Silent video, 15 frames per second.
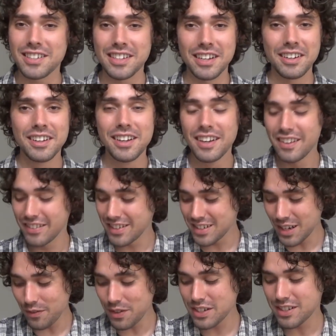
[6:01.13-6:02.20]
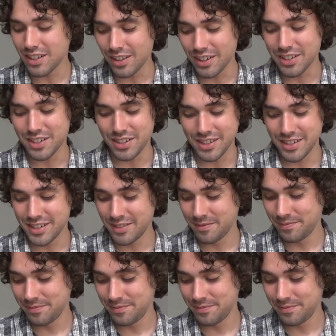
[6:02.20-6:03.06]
10. This stuff is delicious.